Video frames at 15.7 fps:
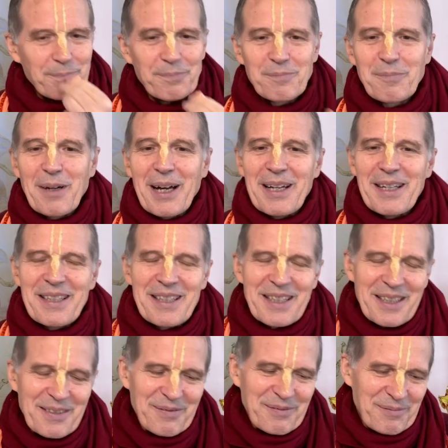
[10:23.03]
by
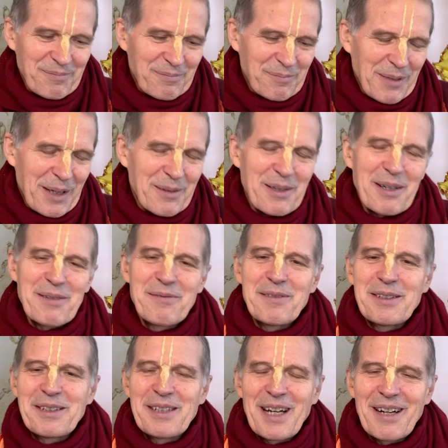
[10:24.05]
the power of
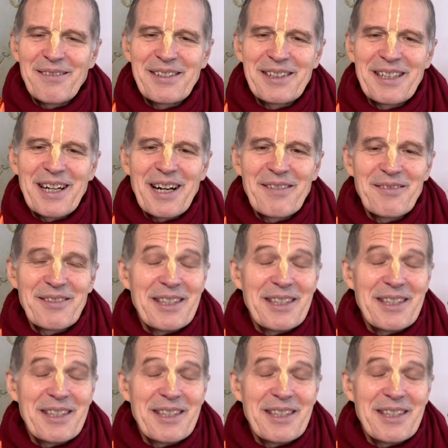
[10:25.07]
Vrindavan Dham.